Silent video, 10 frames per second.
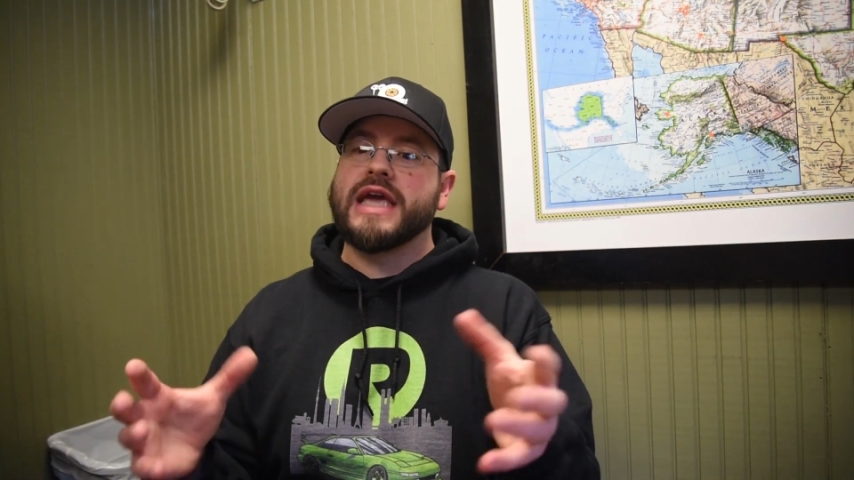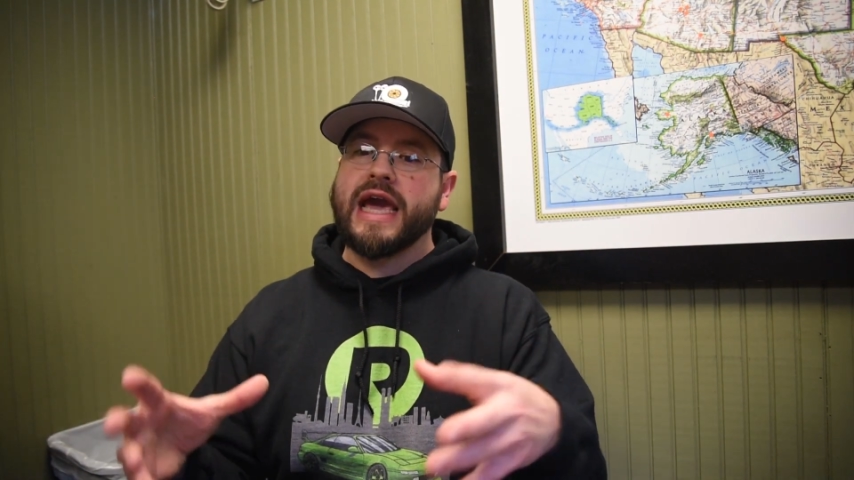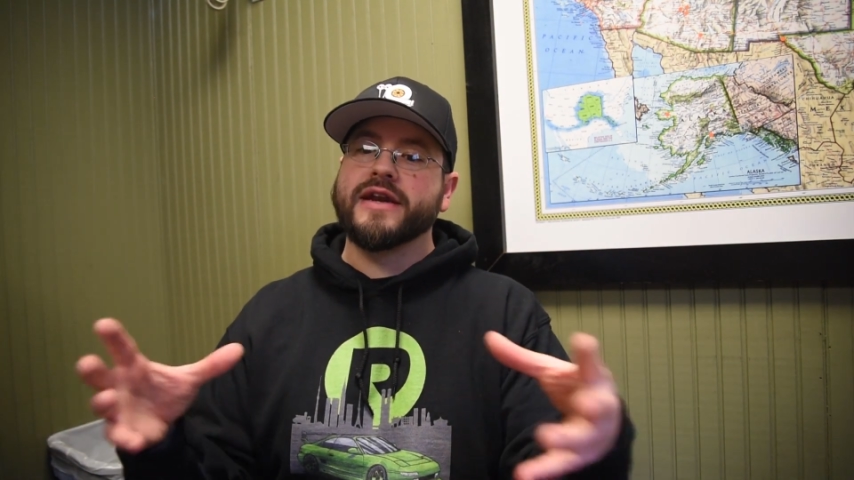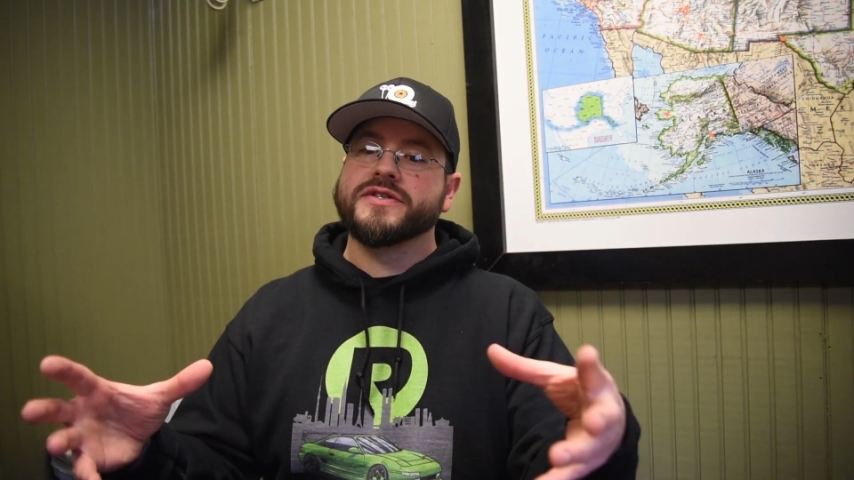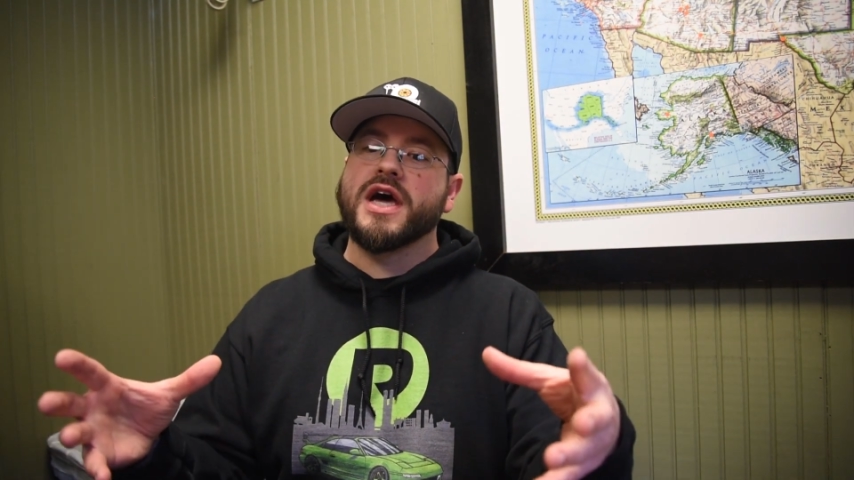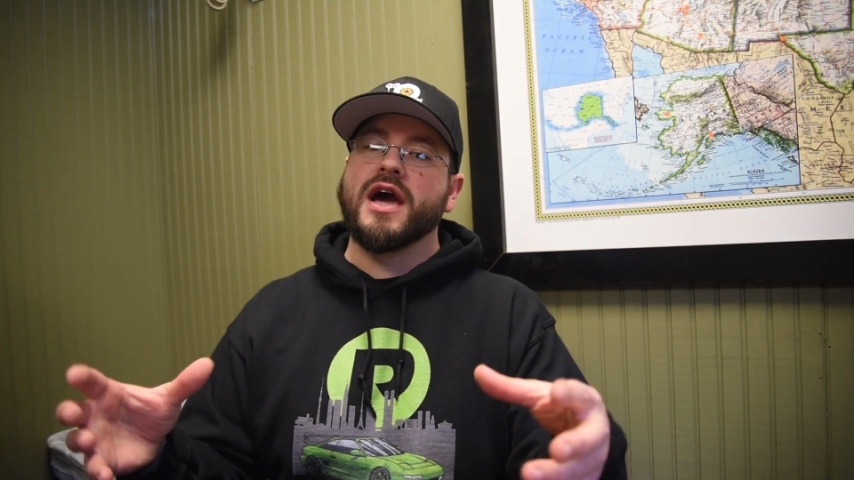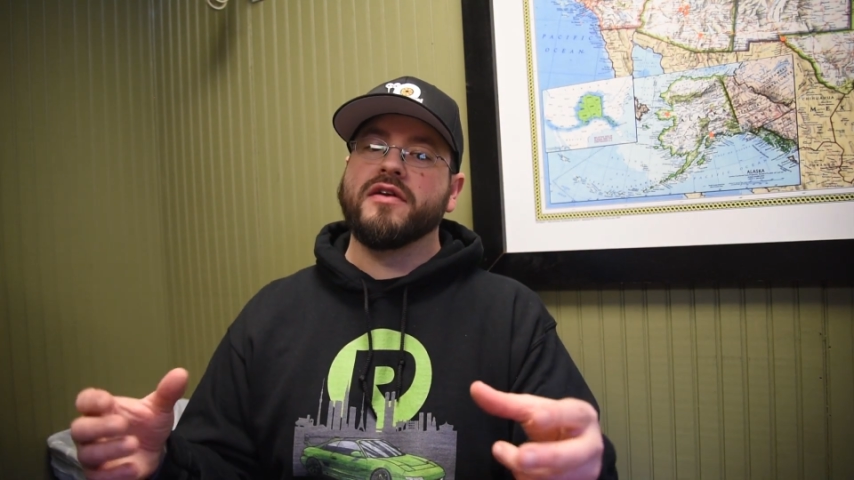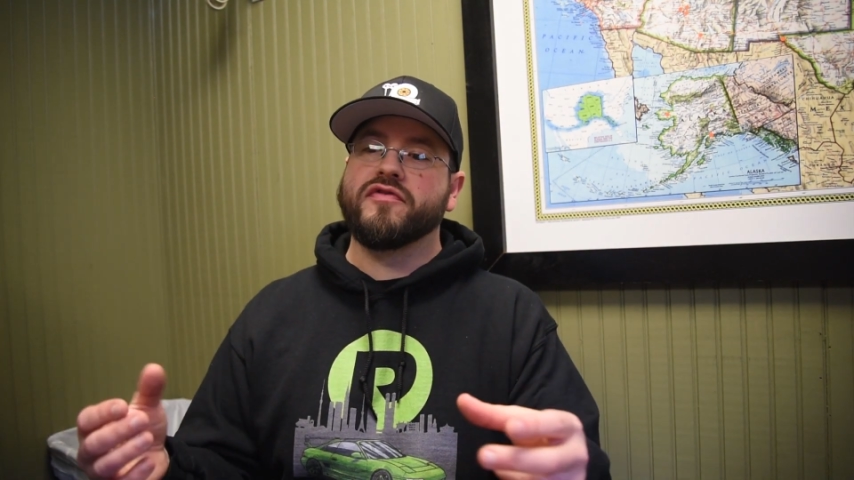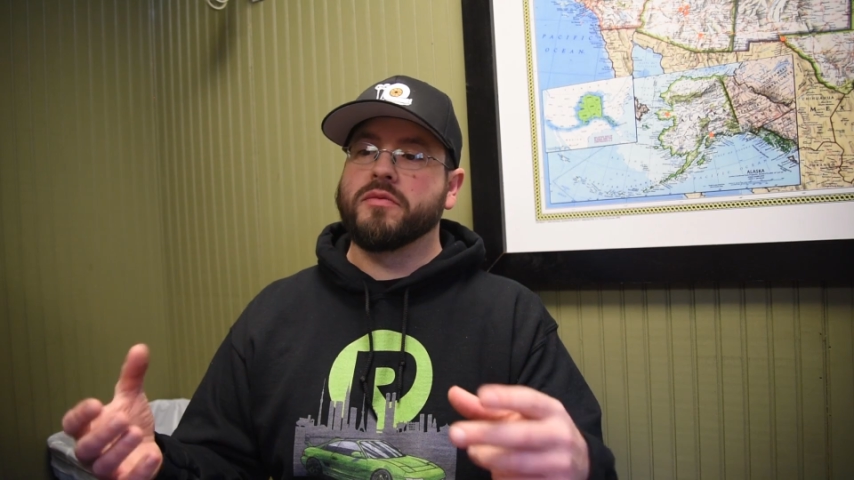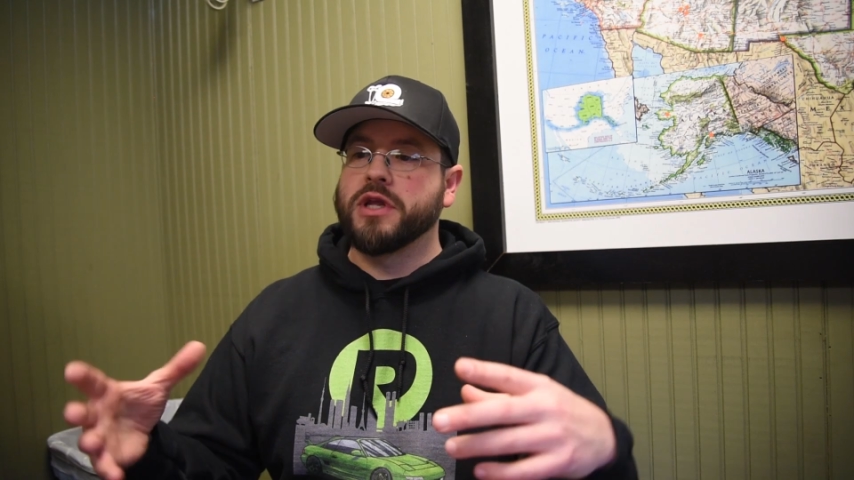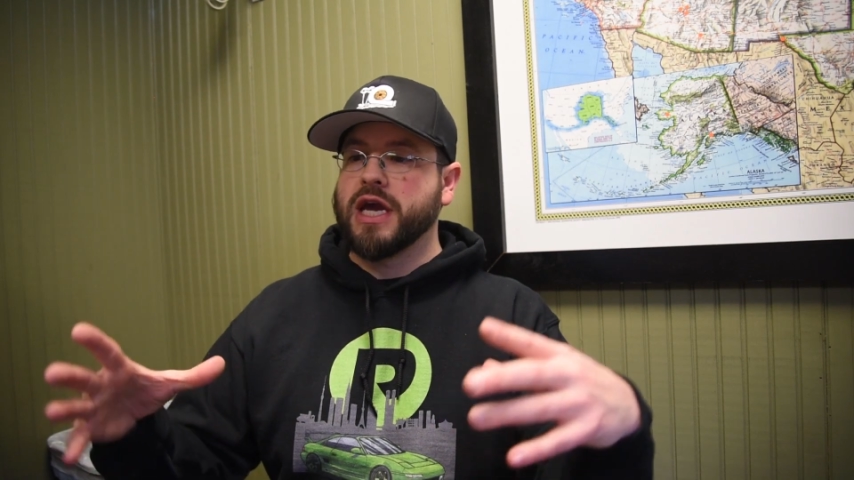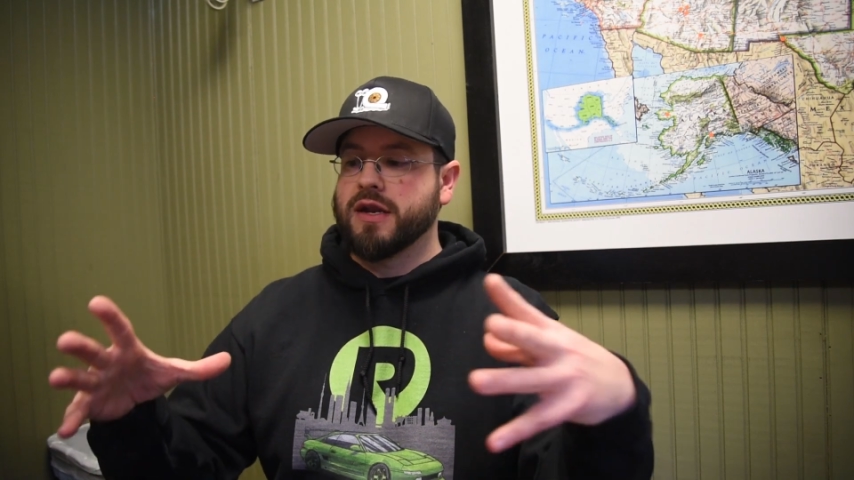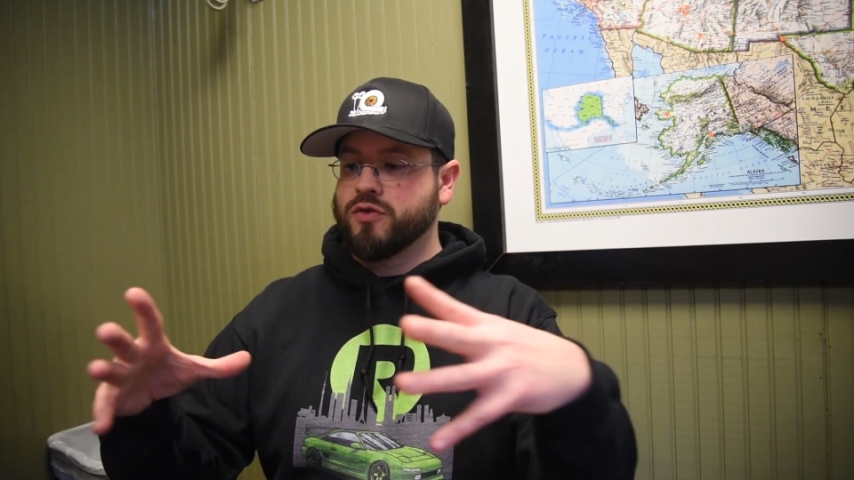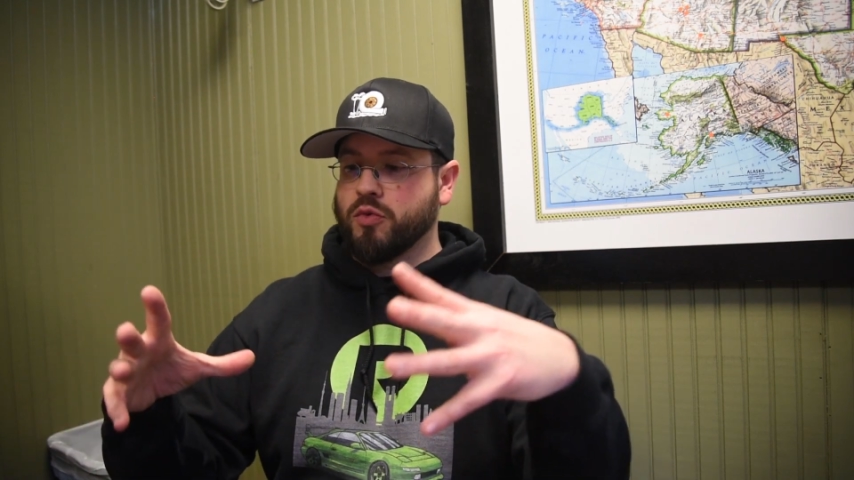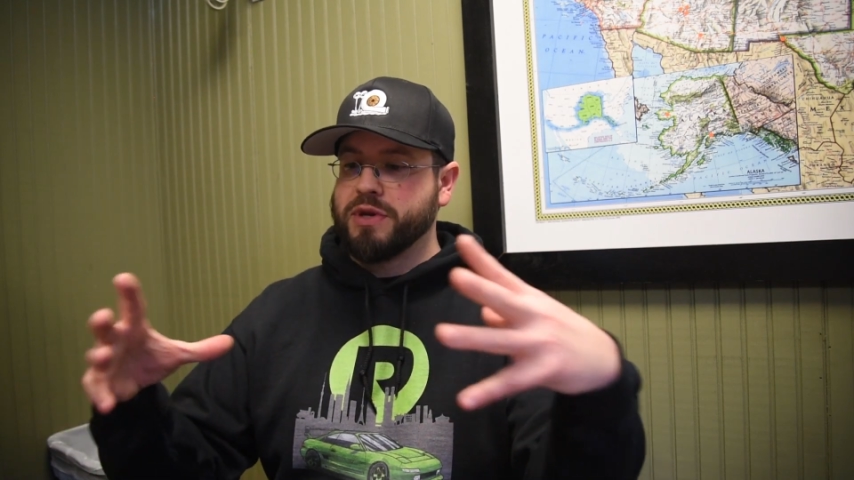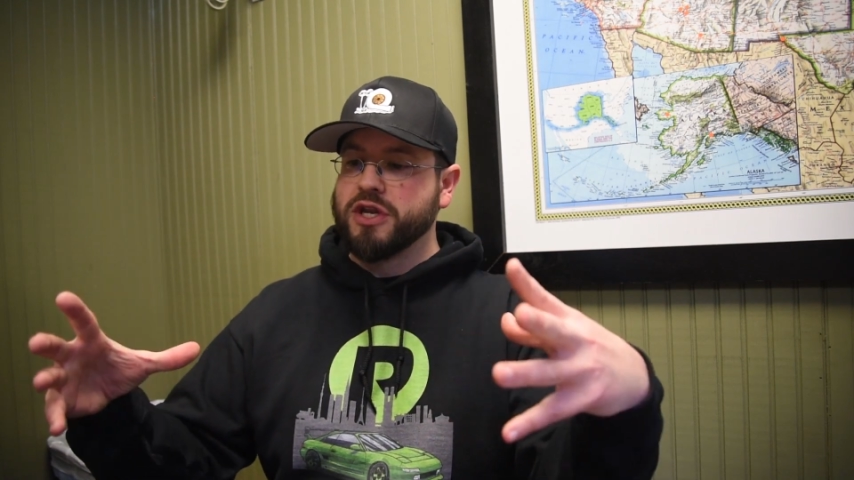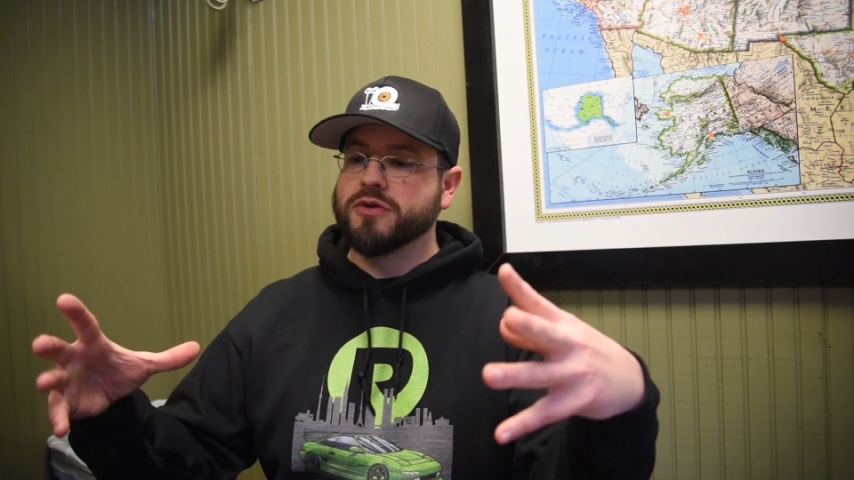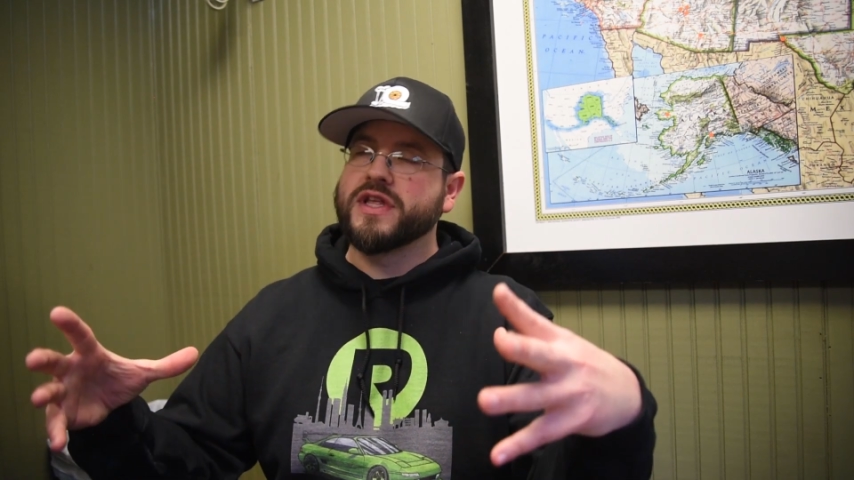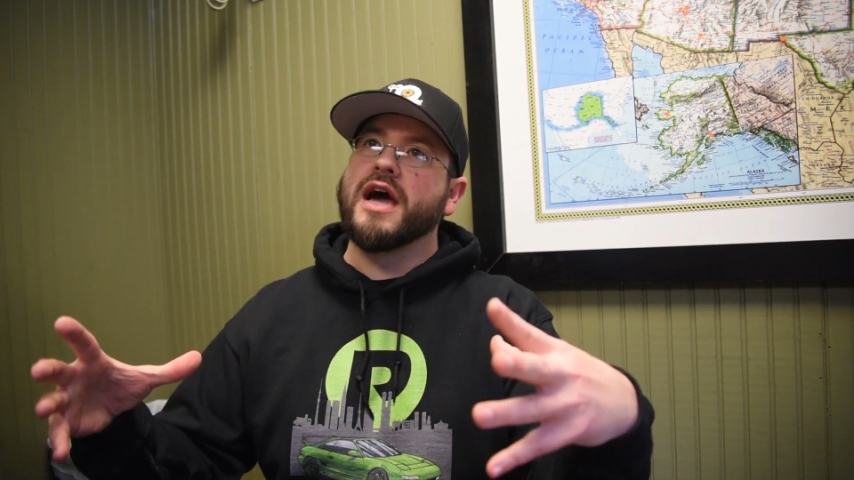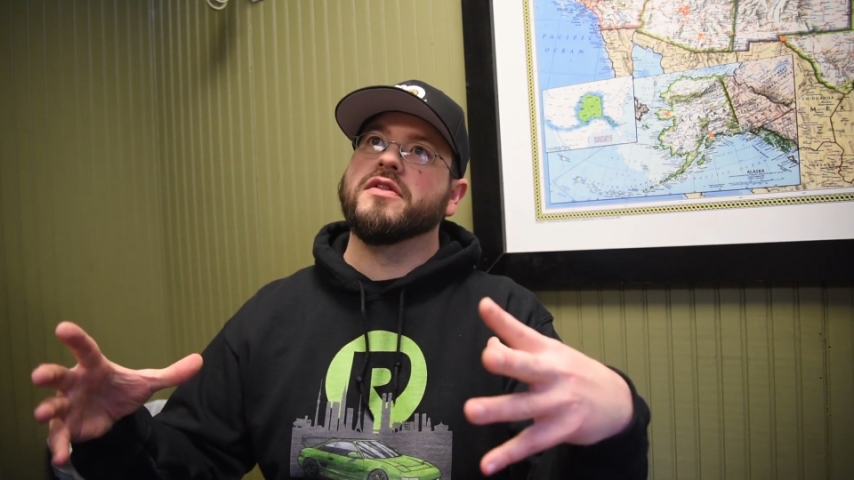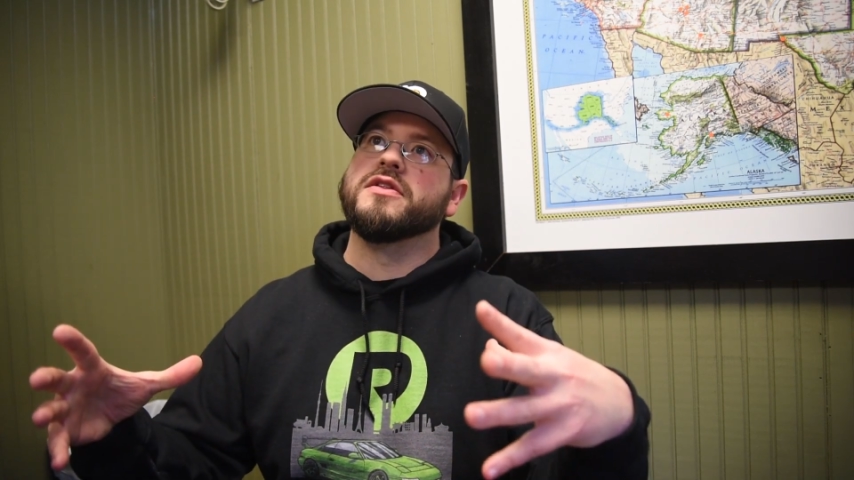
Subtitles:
can design from the kind of torpedo style